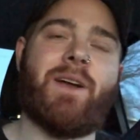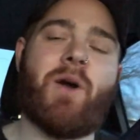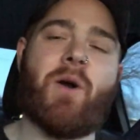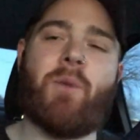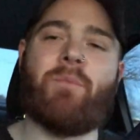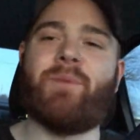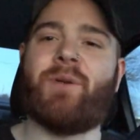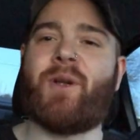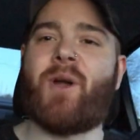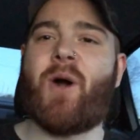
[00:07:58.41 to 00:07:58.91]

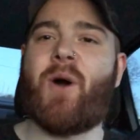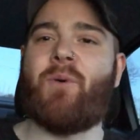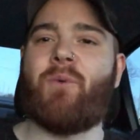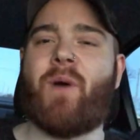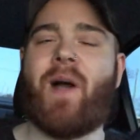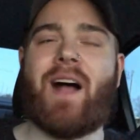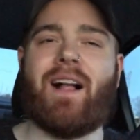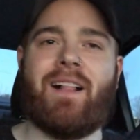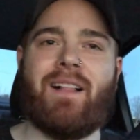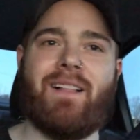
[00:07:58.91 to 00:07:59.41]
Hope you're all
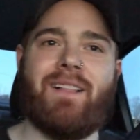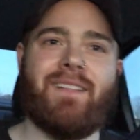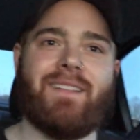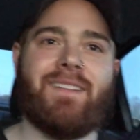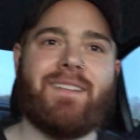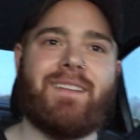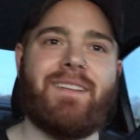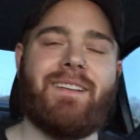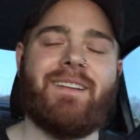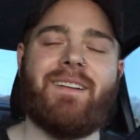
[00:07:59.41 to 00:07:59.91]
well.
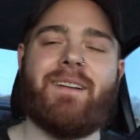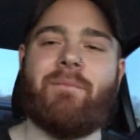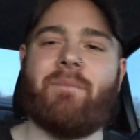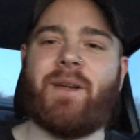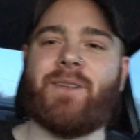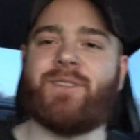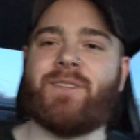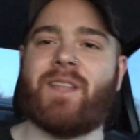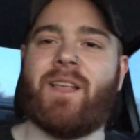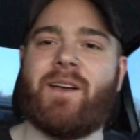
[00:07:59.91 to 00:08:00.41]

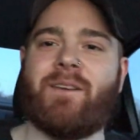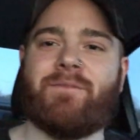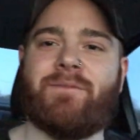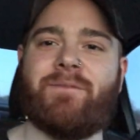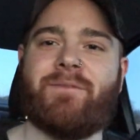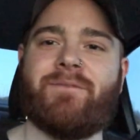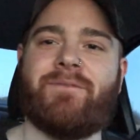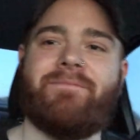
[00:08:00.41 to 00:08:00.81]
Much love.